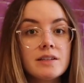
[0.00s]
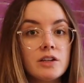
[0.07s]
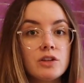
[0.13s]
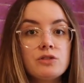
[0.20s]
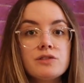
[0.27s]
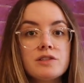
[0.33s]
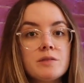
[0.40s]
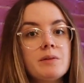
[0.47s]
It
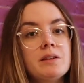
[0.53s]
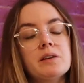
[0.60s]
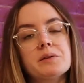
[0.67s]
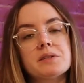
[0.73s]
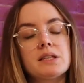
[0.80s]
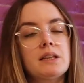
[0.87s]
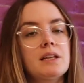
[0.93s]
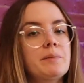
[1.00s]
used to be
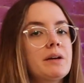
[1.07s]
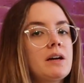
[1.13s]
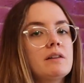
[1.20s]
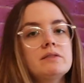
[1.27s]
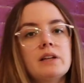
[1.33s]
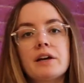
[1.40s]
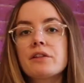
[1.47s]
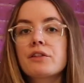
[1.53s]
there's a limit
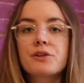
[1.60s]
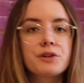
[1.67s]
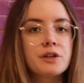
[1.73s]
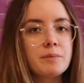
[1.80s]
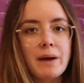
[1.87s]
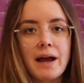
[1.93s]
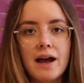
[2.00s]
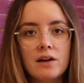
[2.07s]
of like
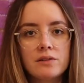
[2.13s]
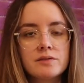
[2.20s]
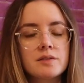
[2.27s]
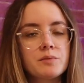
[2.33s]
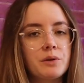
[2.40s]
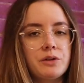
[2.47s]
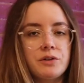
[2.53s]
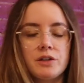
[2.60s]

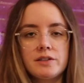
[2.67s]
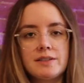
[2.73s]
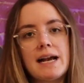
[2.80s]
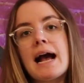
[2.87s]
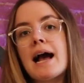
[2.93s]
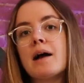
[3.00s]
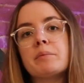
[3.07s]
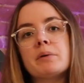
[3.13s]
£30 where you could
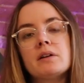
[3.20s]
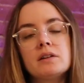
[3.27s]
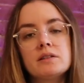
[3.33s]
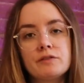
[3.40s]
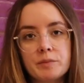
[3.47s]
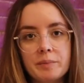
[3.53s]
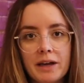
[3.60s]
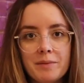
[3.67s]
tap
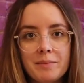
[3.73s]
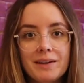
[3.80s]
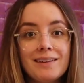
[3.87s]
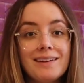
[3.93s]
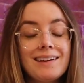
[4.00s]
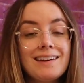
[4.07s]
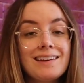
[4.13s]
for payment.